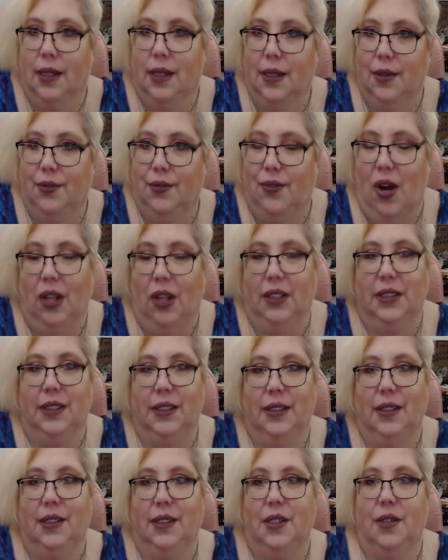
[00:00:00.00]

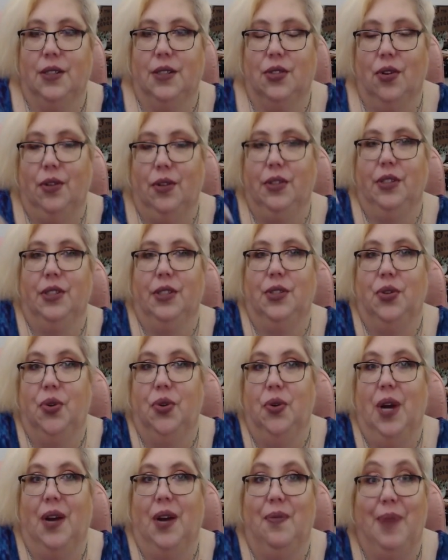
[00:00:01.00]
following, you know, soldiers who
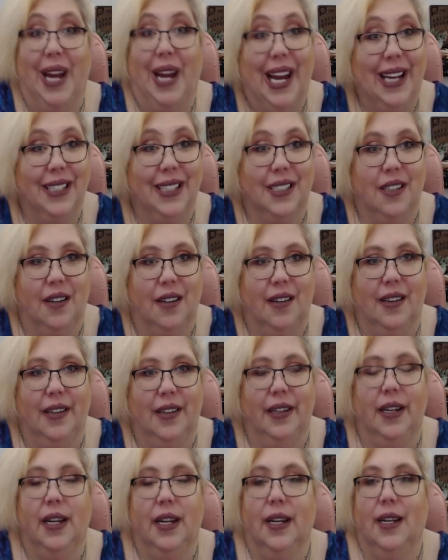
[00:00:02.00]
have passed
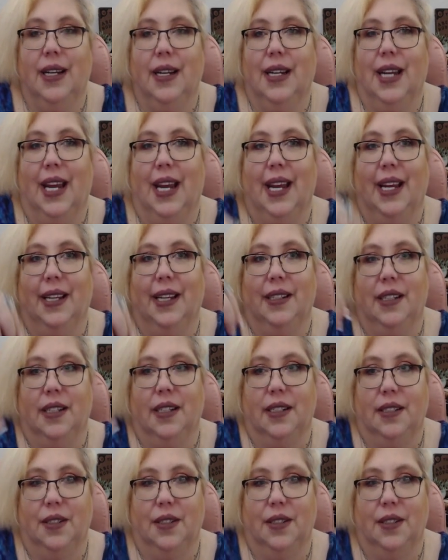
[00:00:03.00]
on and